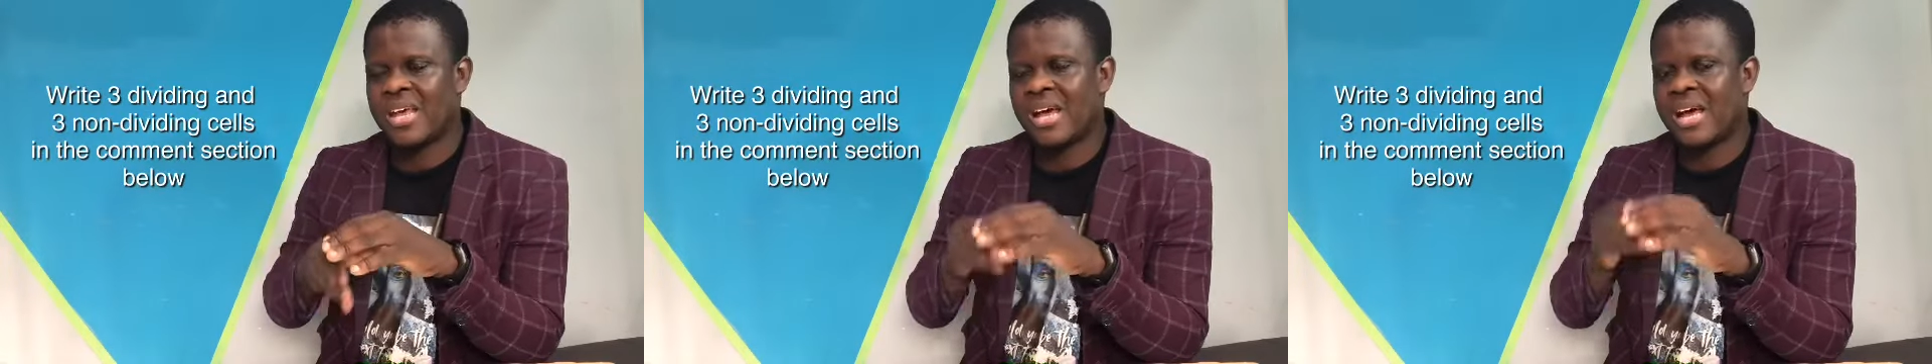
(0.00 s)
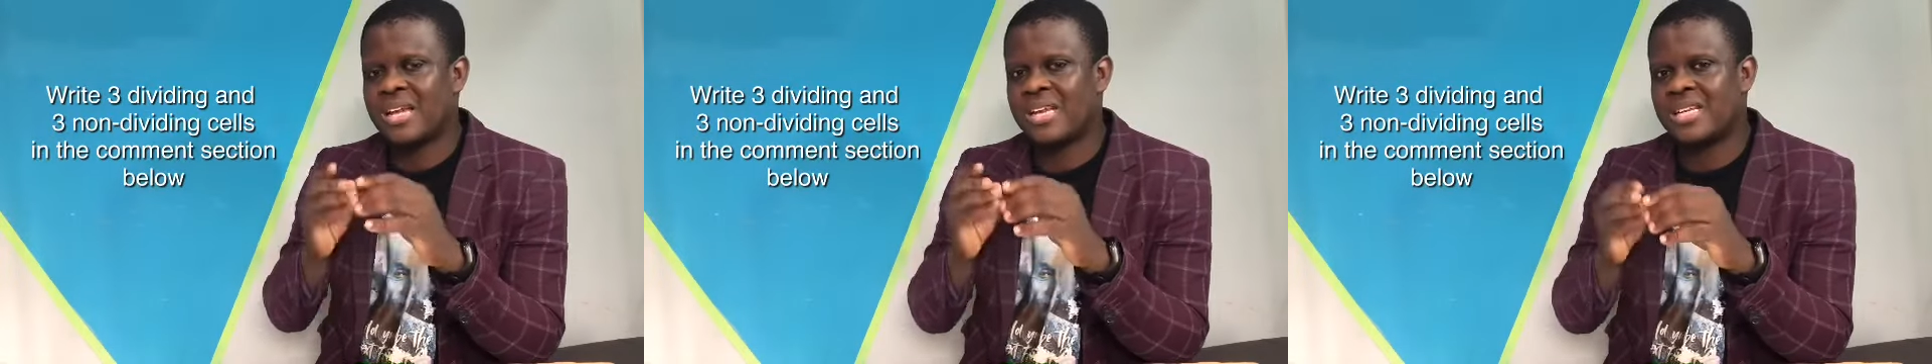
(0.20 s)

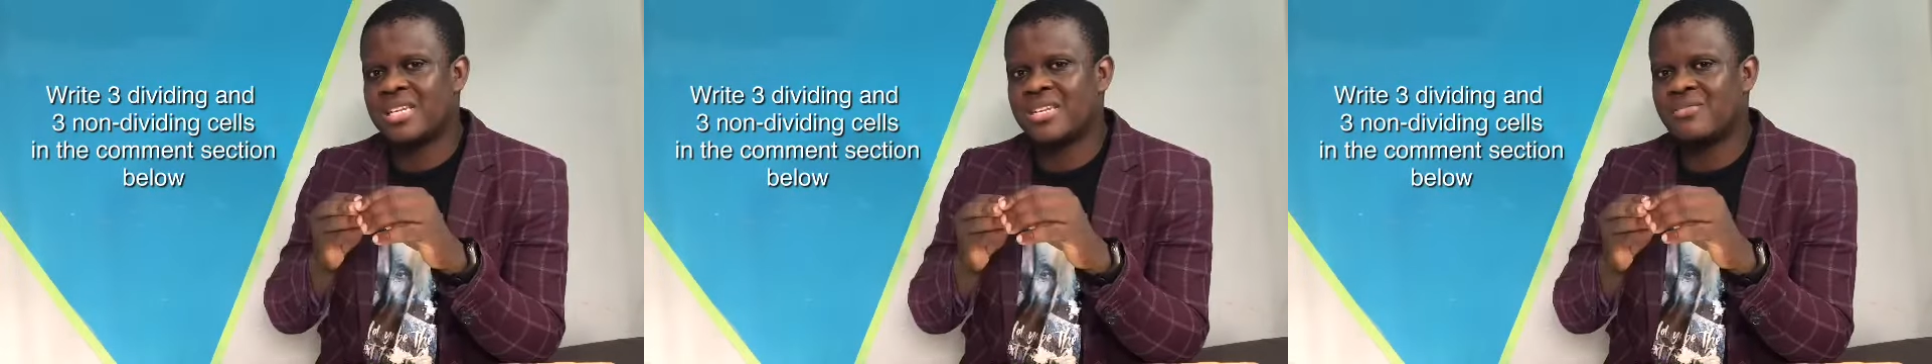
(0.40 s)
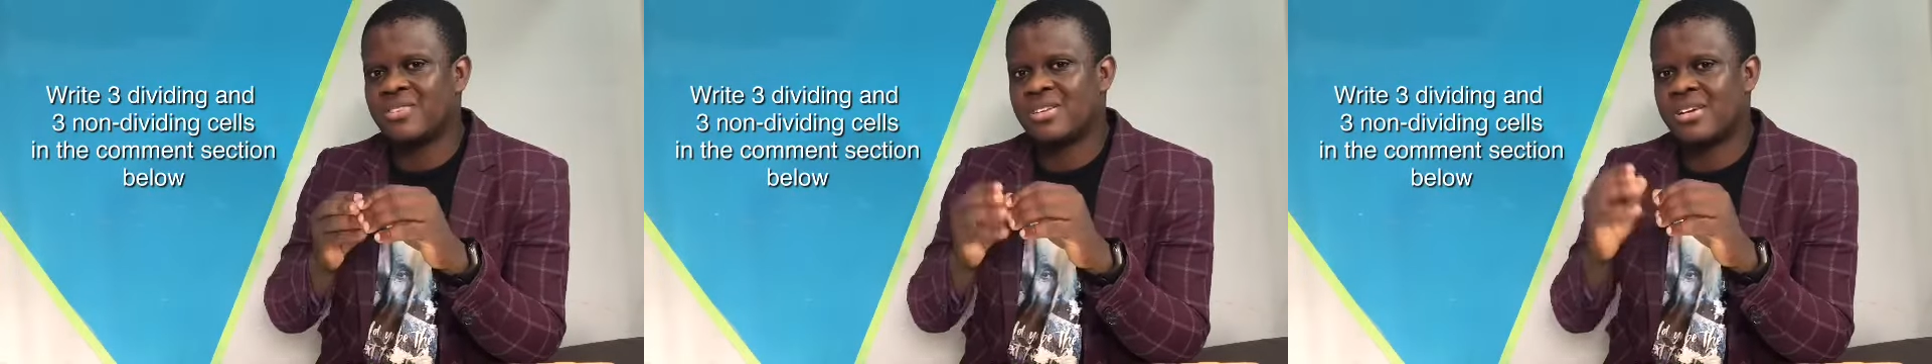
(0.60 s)
and
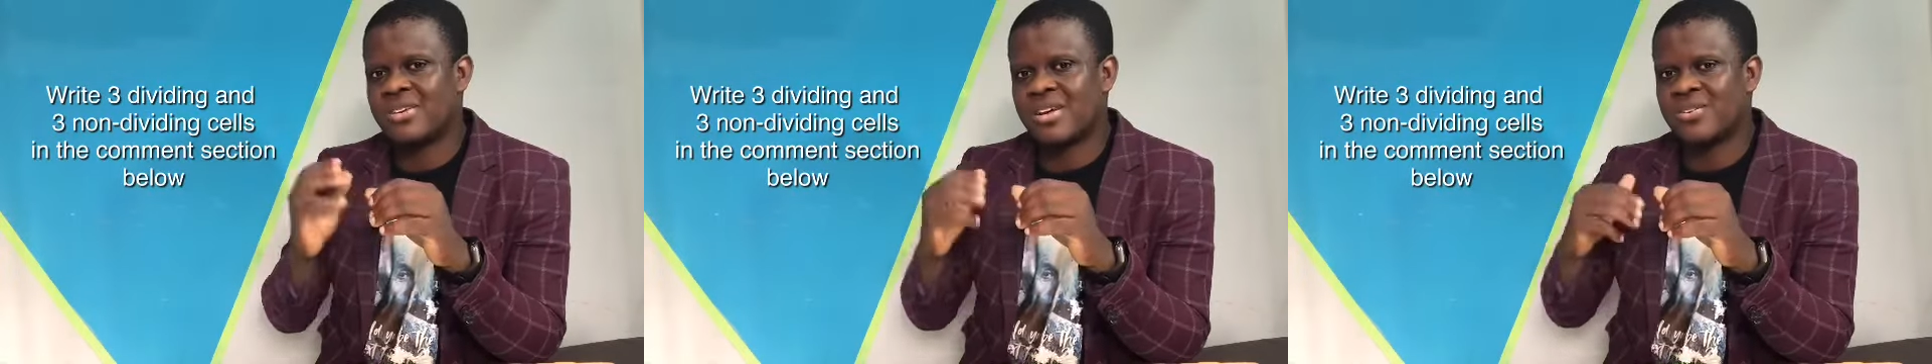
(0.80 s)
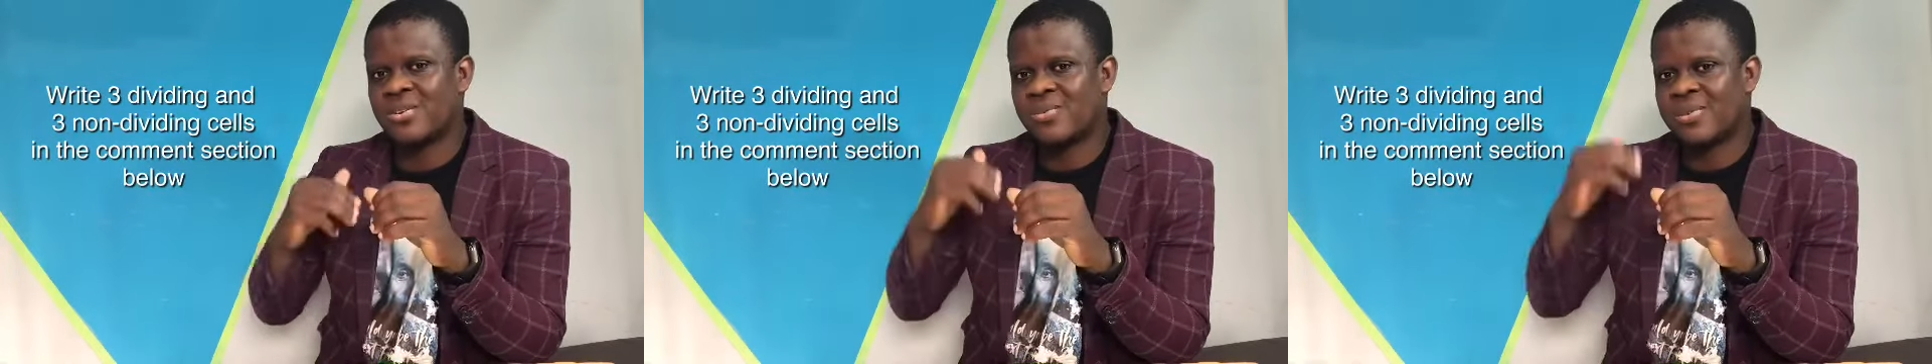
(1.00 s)
endeavor that you
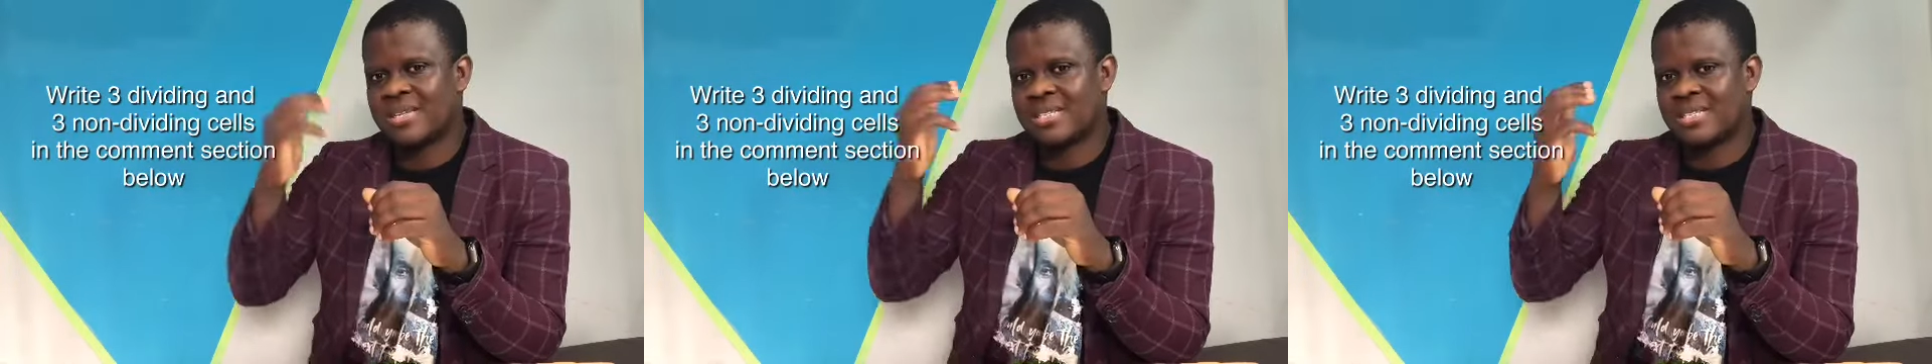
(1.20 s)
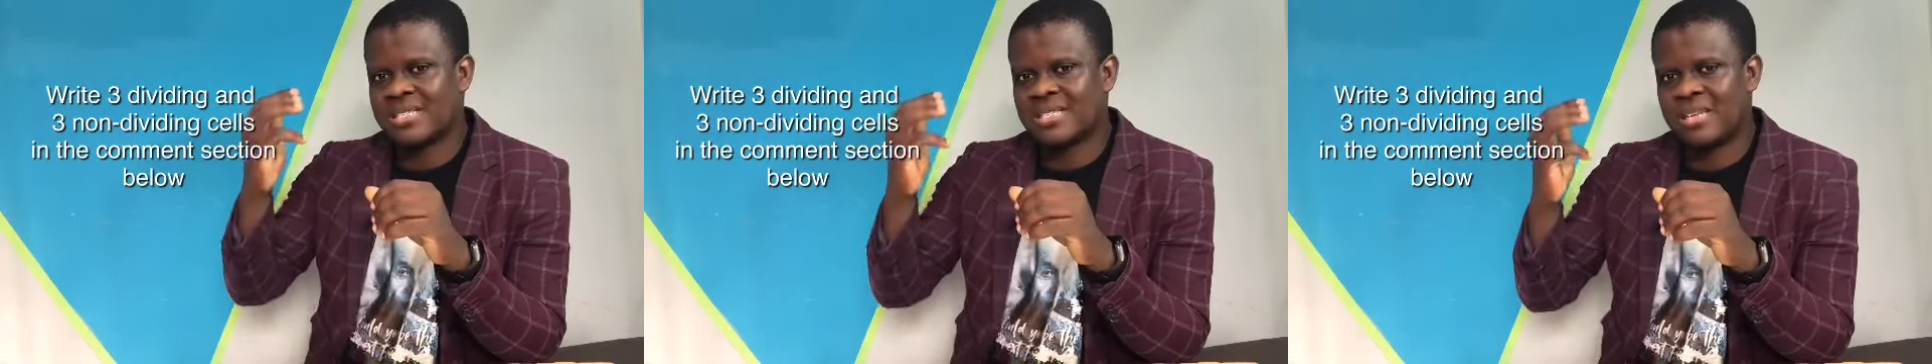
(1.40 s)
are not
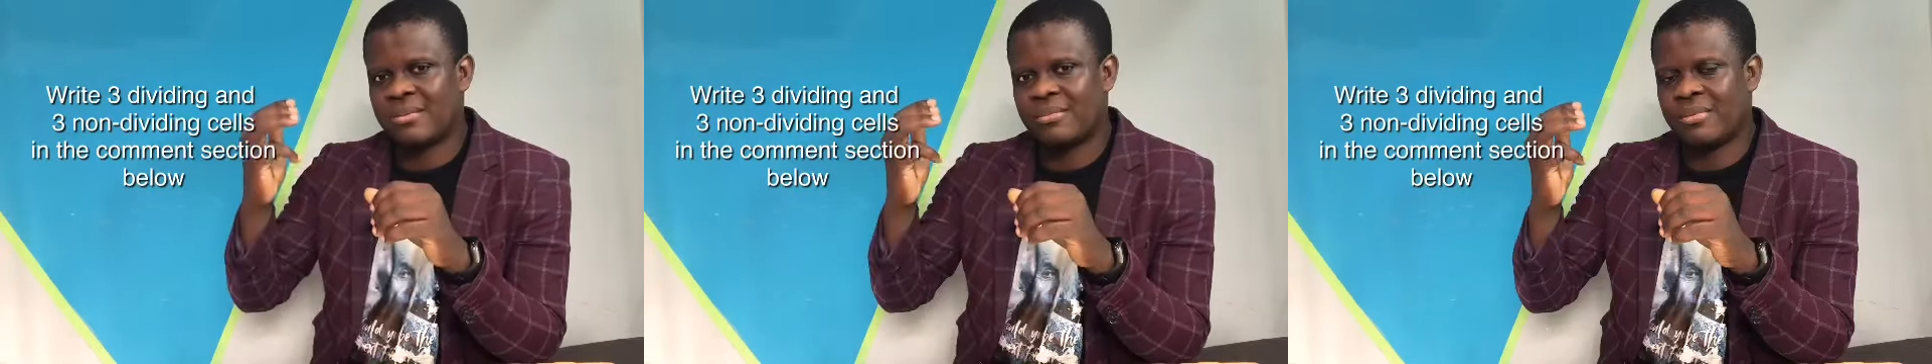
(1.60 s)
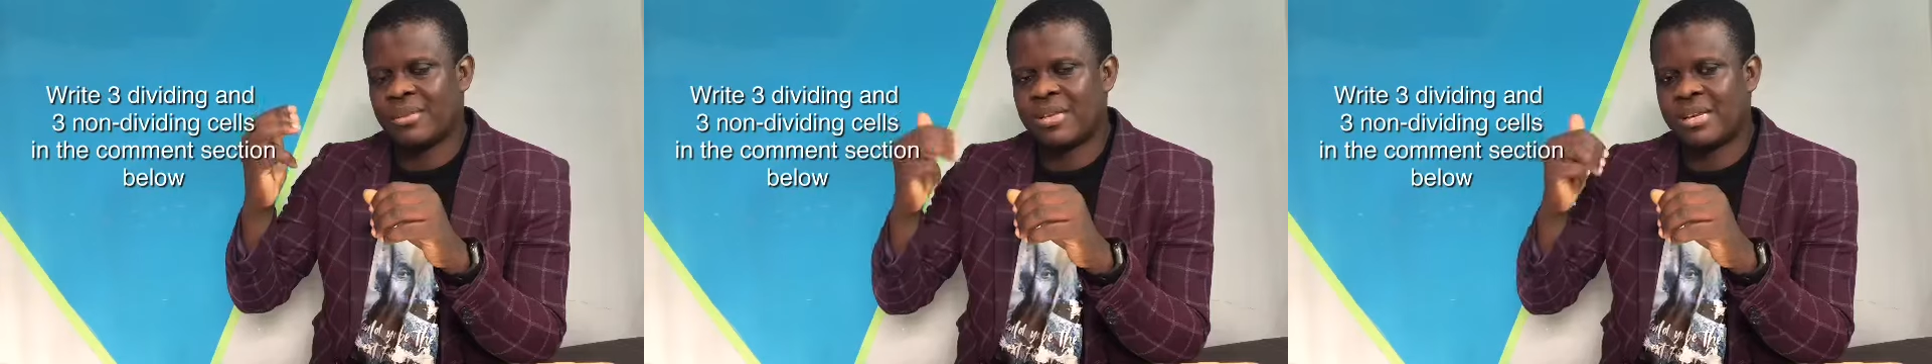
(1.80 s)
writing the same
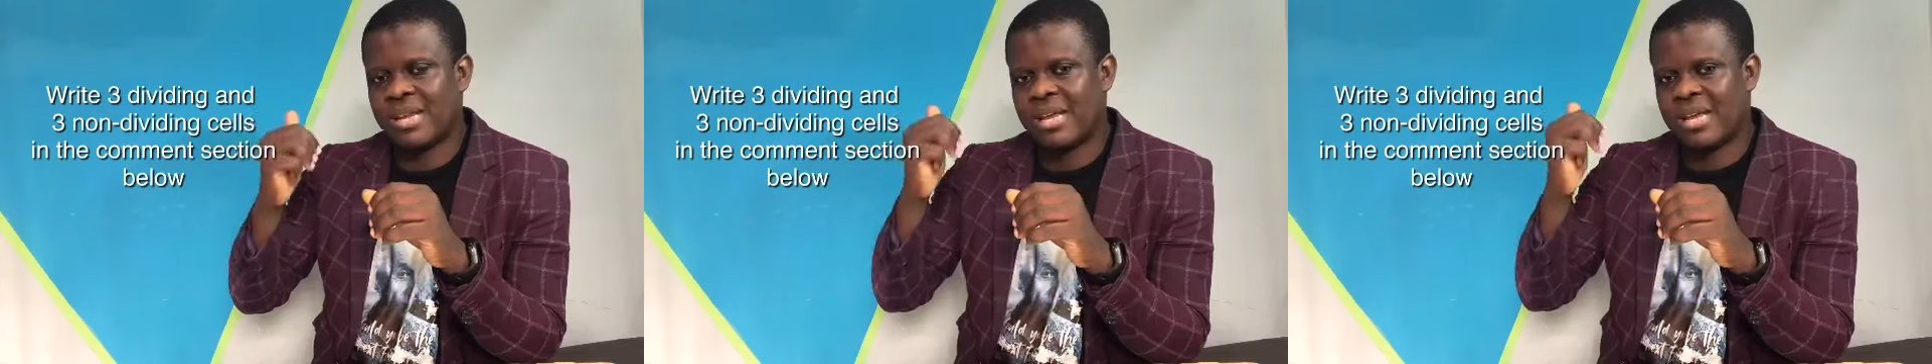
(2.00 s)
thing